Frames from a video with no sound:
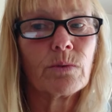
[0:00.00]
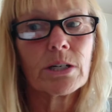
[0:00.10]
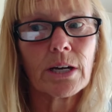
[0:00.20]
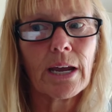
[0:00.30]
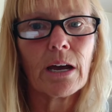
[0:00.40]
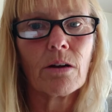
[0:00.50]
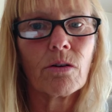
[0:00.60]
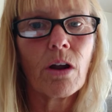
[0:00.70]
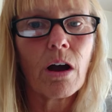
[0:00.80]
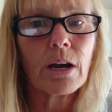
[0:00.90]
which again
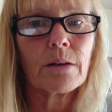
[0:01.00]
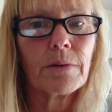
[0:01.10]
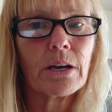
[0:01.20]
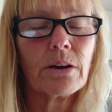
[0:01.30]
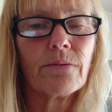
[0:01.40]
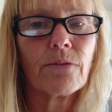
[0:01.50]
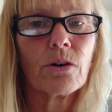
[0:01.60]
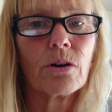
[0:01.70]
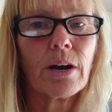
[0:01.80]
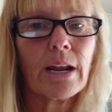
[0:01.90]
are not going to be good
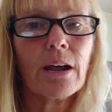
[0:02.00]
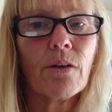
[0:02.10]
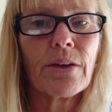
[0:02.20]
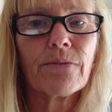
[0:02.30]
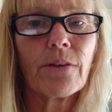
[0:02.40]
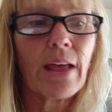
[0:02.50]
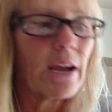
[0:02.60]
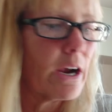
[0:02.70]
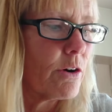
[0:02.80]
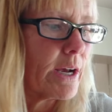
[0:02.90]
for and healthy for
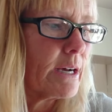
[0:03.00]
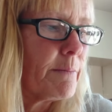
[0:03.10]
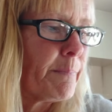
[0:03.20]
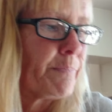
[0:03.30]
that area.